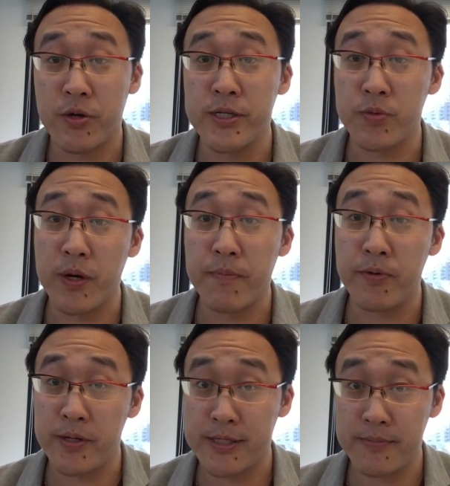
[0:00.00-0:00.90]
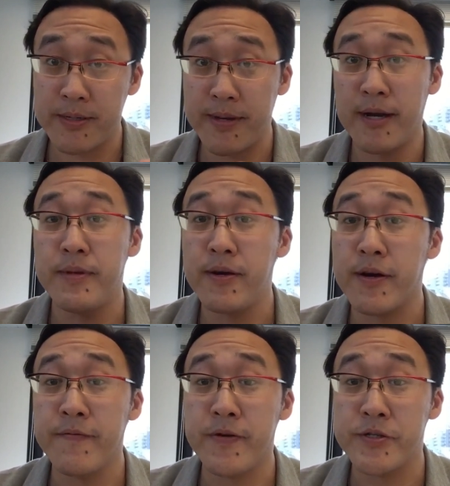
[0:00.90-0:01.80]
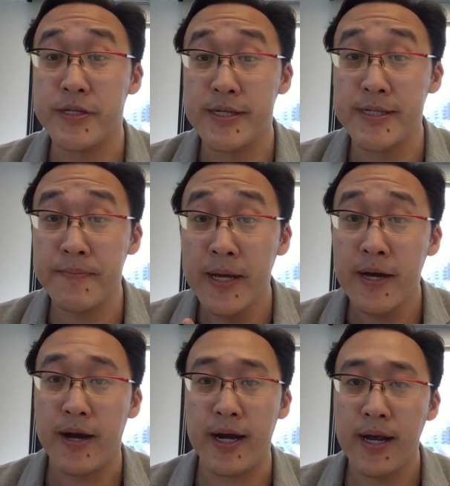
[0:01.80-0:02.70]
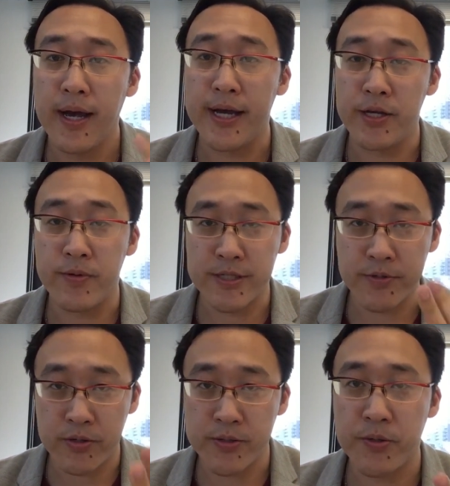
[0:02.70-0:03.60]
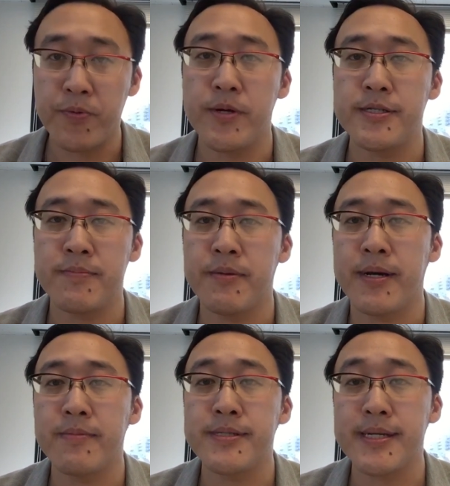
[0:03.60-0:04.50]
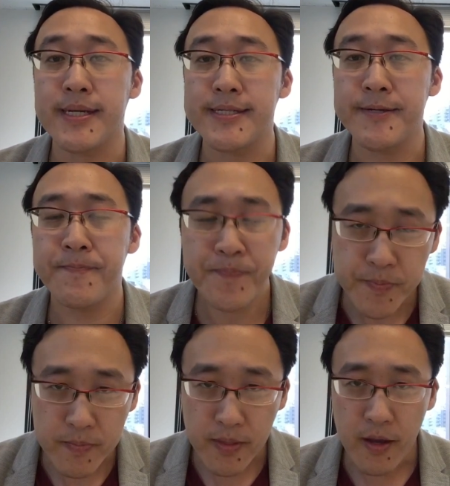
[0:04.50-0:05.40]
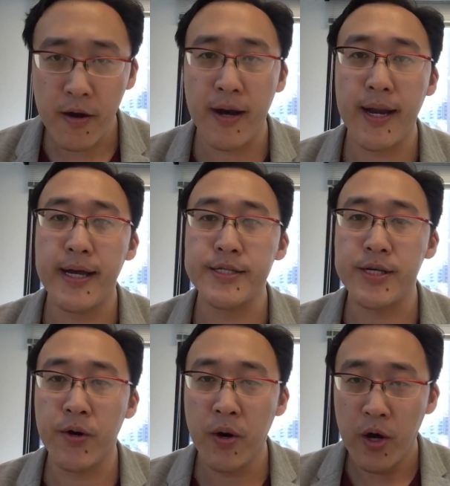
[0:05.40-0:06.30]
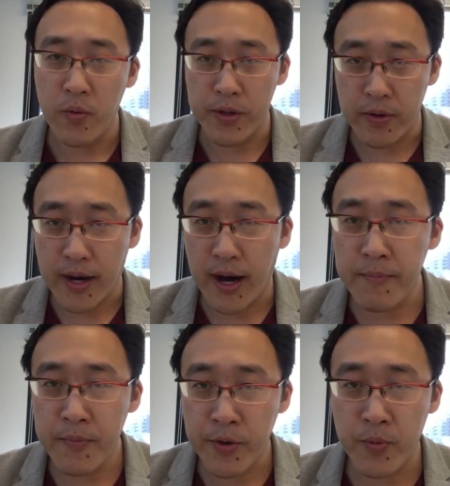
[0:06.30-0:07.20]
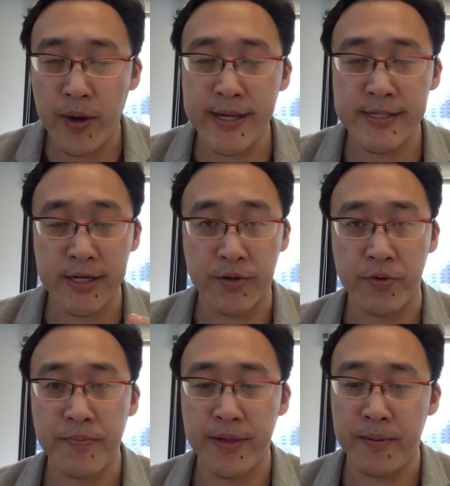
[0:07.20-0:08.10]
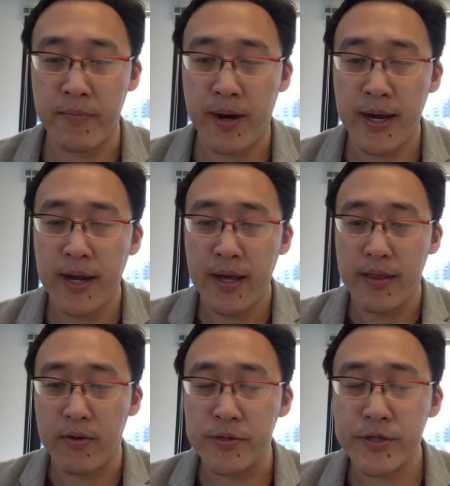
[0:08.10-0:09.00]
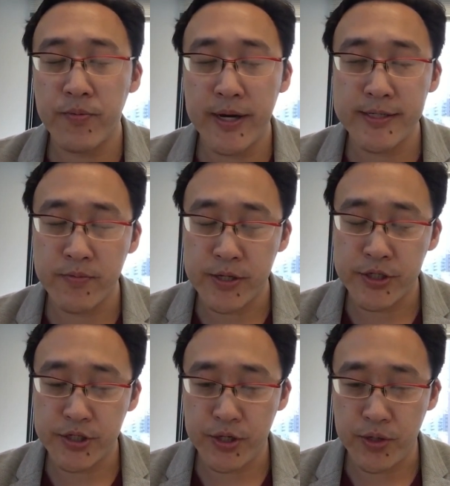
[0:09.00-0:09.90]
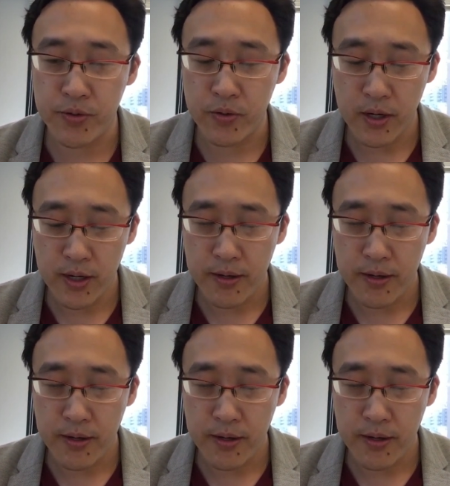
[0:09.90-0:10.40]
joins with Buddhism to become Neo-Confucianism, right? Hinduism joins with Buddhism to become Sikhism. Right? And so when you come up with ways to group them, right, those are ways in which to